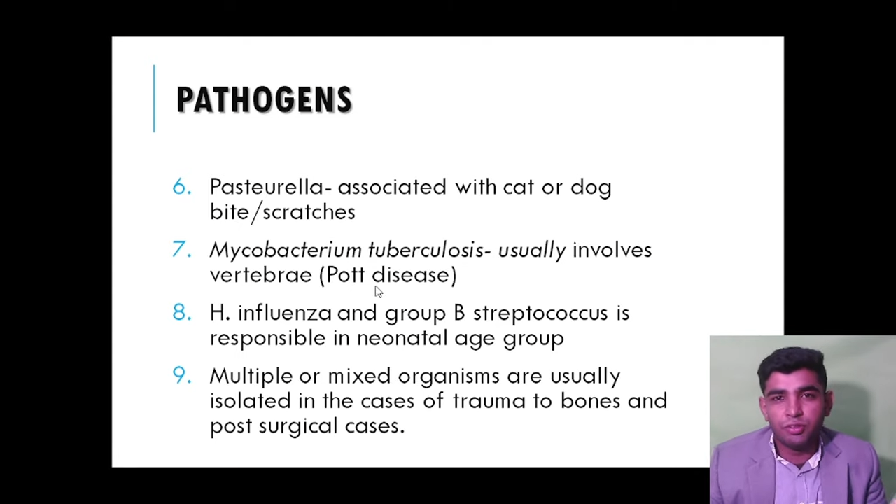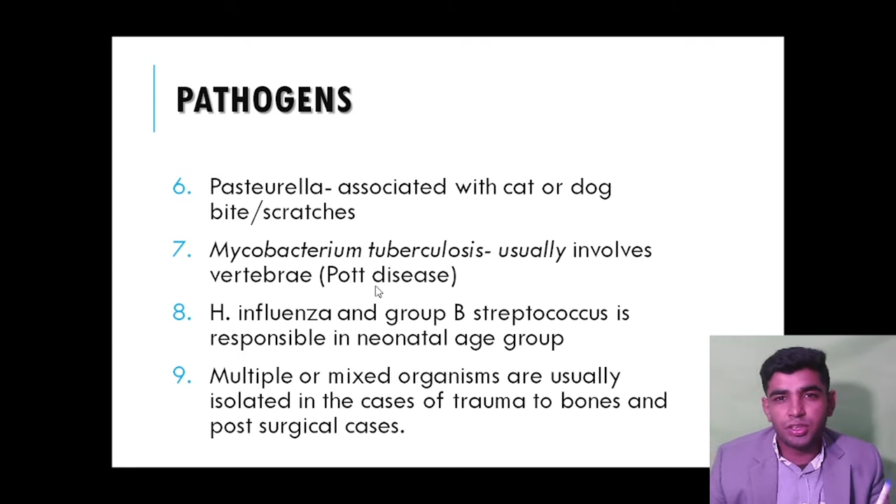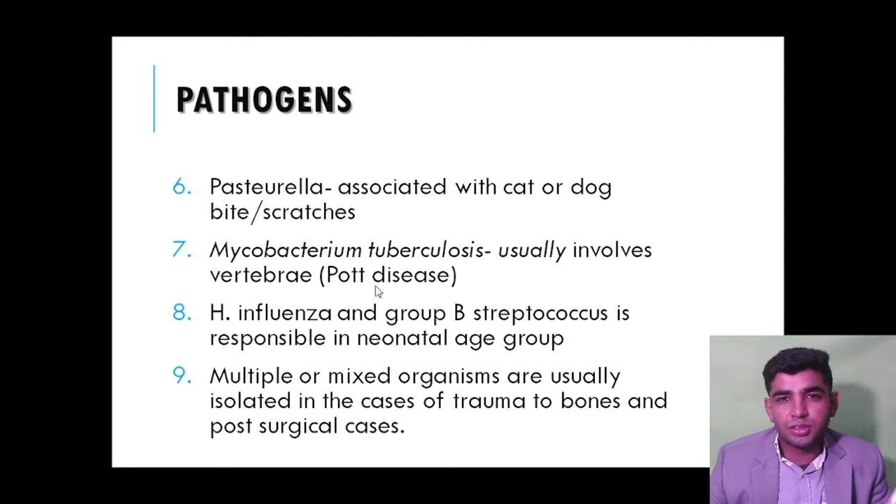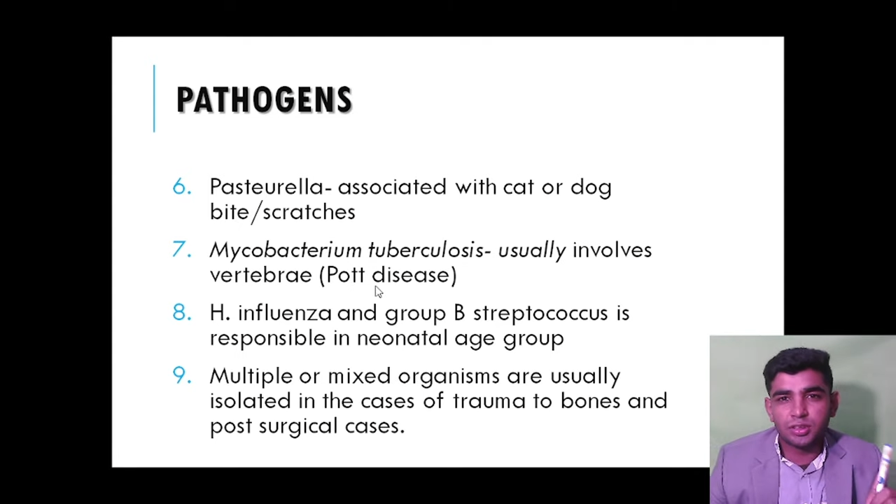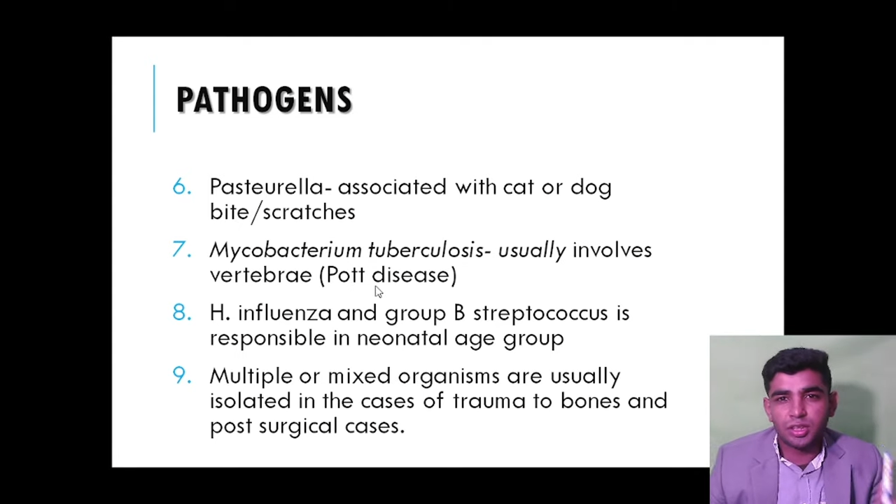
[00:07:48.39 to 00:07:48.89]

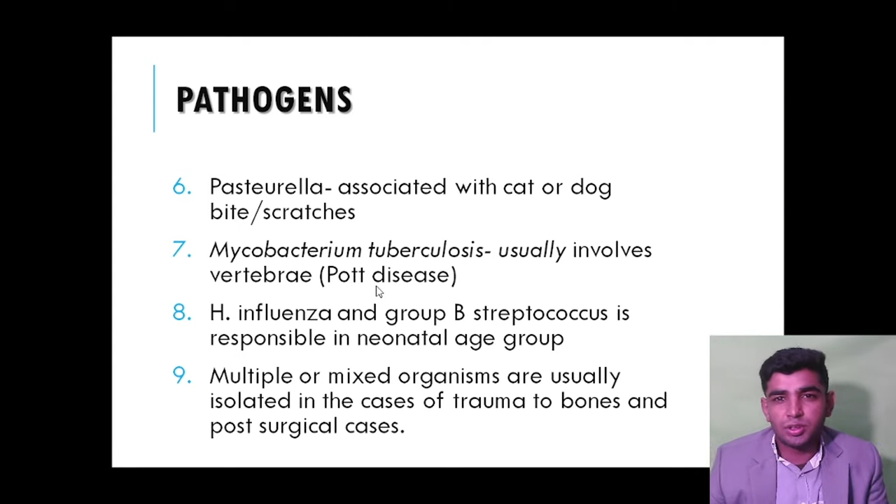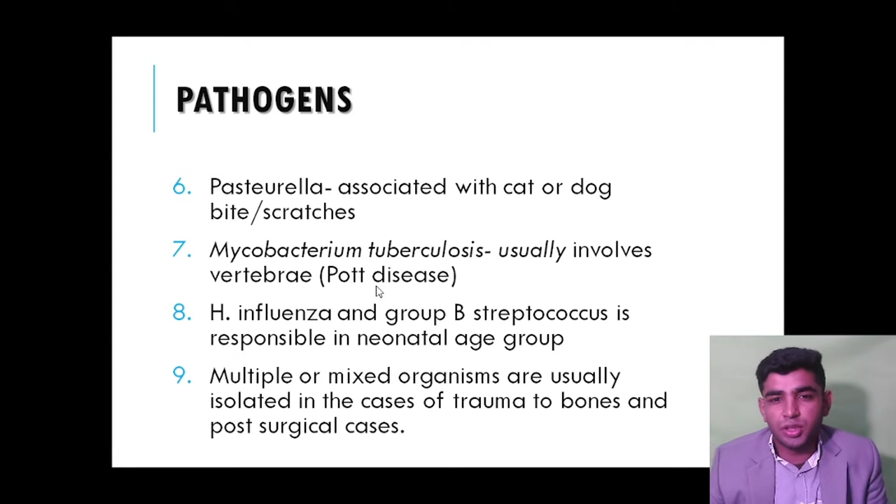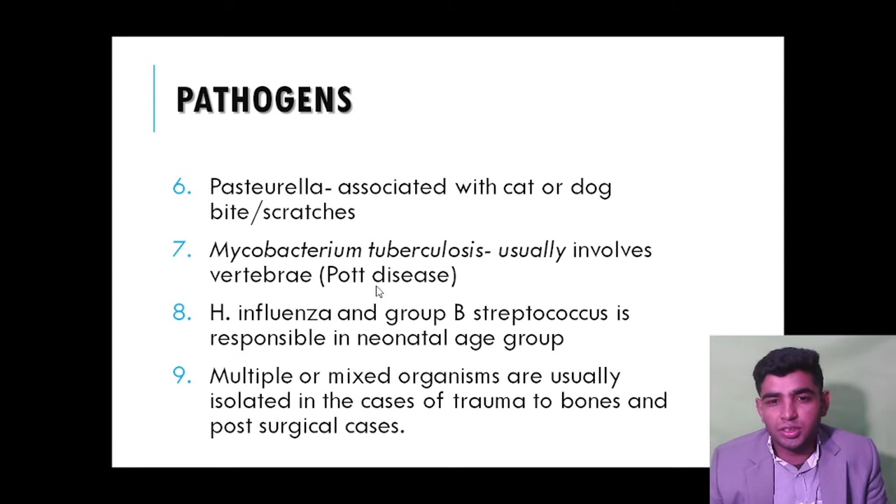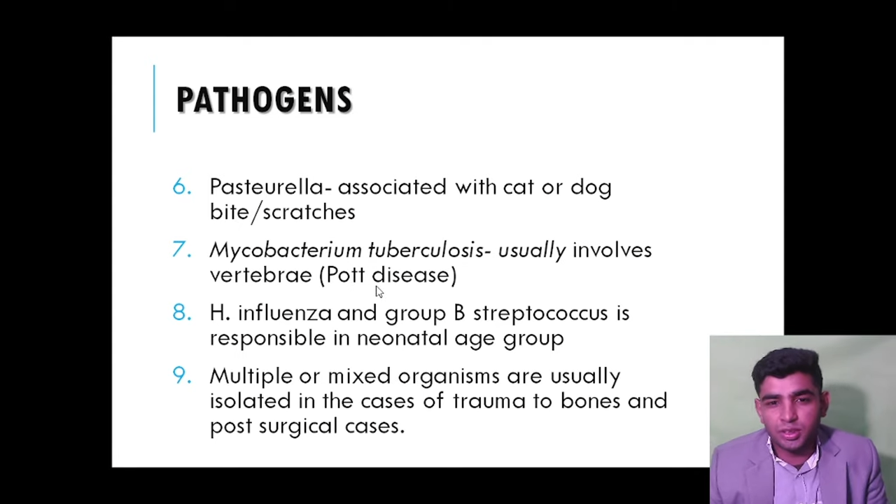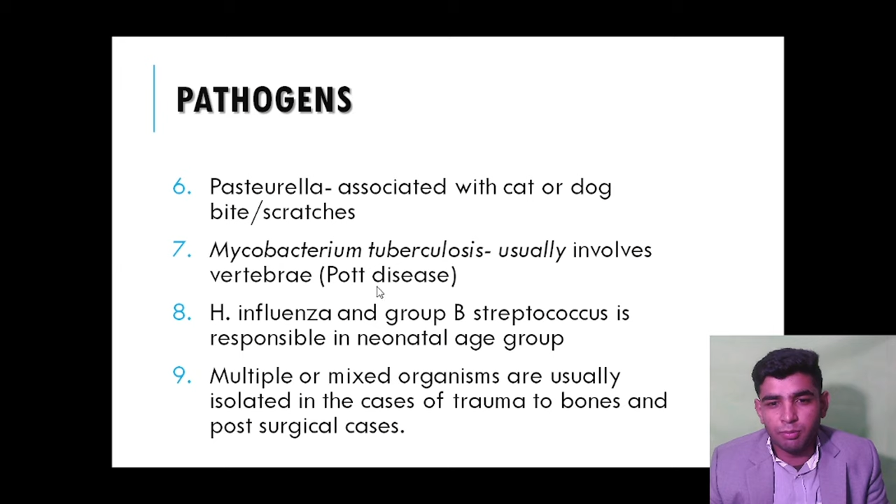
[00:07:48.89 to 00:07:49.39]
which is the
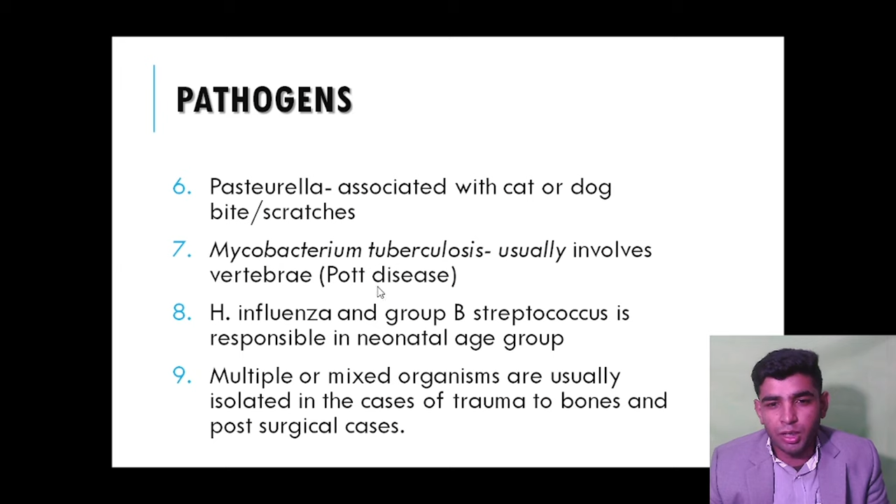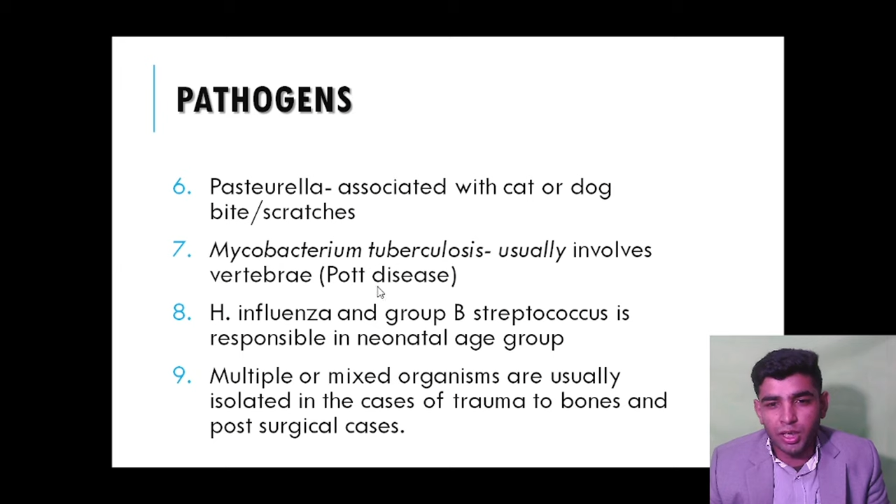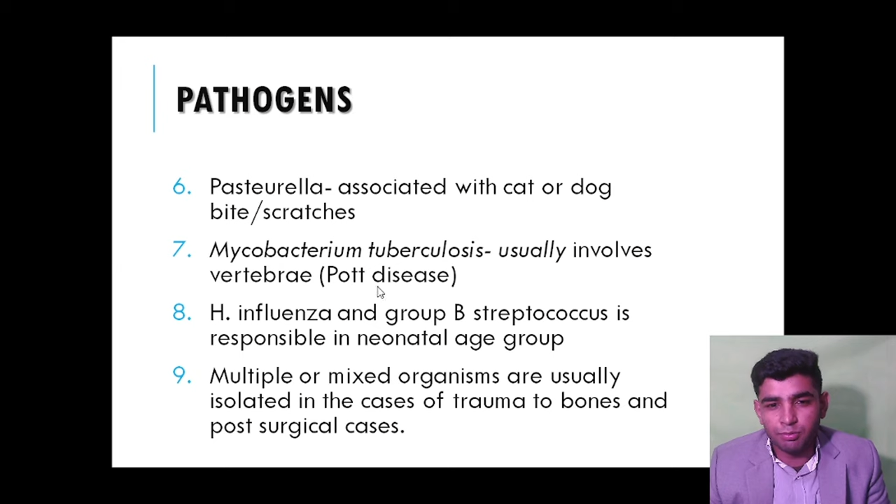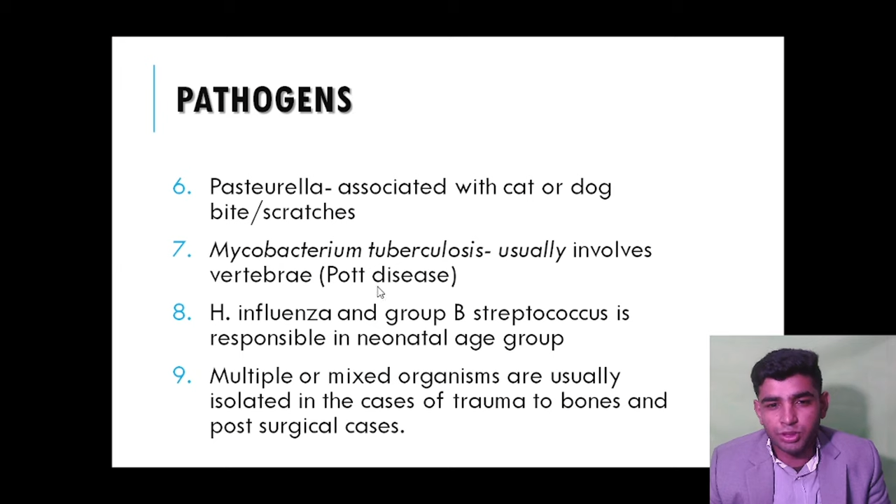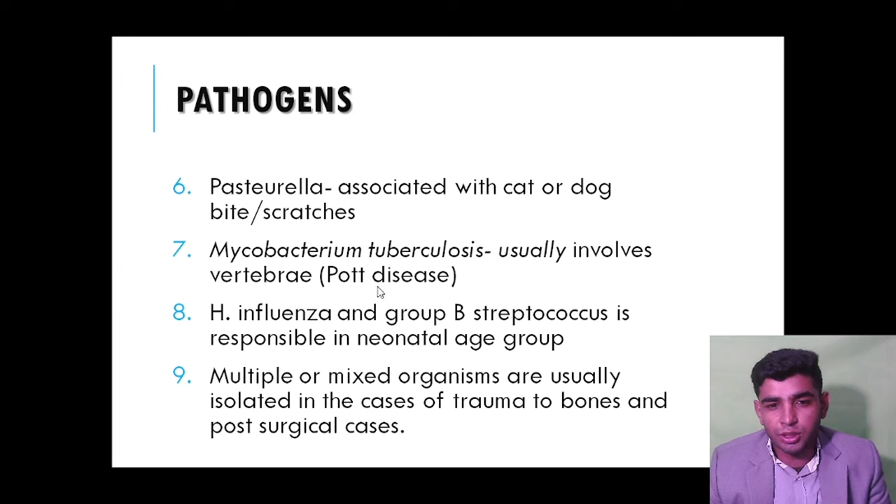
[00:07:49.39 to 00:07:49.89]
U S M L
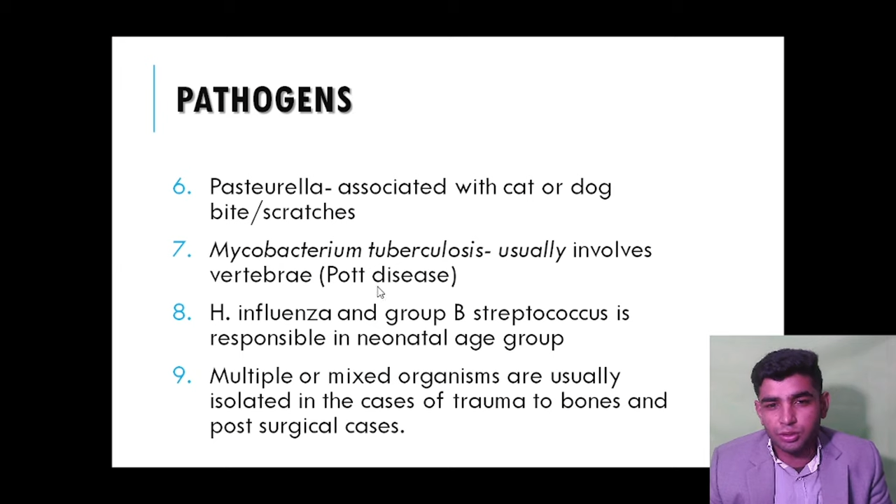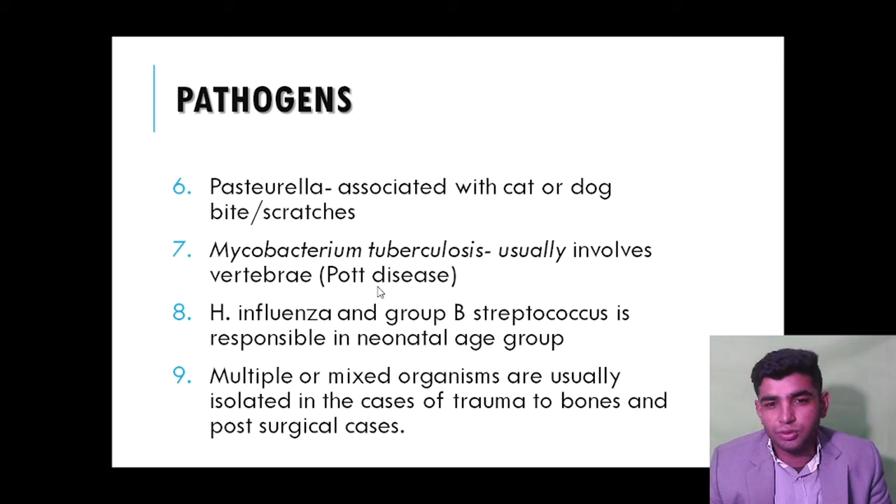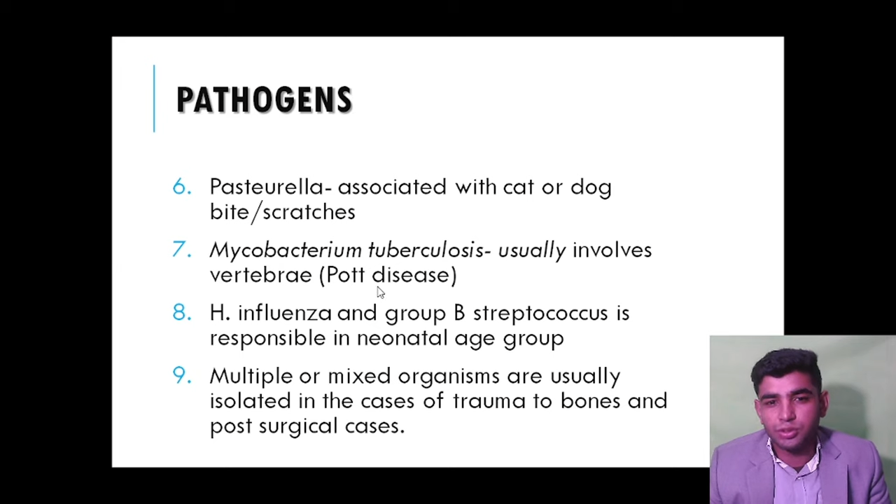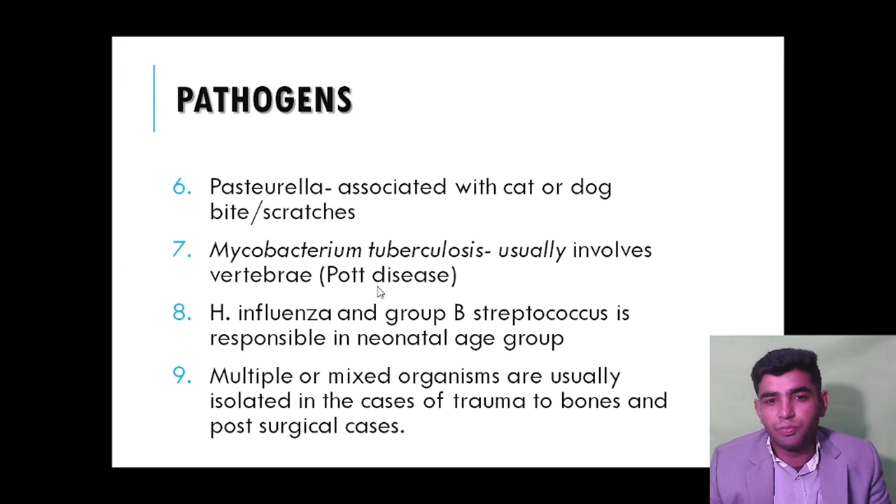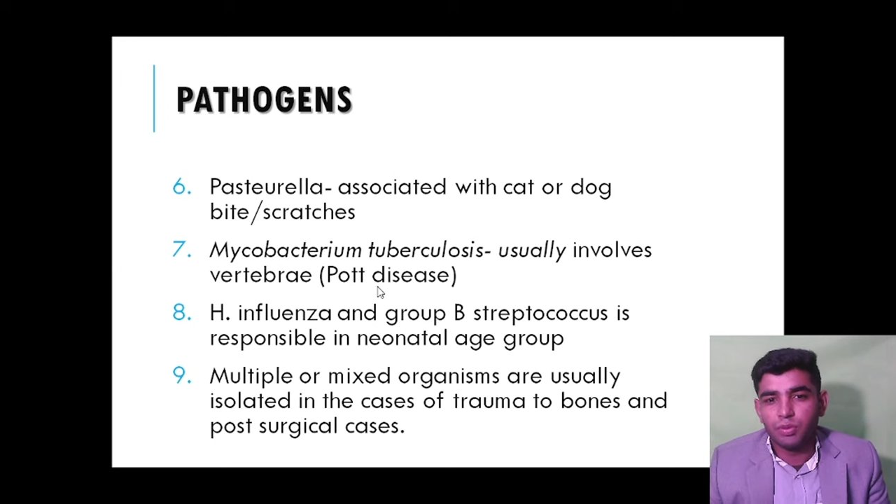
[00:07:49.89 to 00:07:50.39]
E M C Q.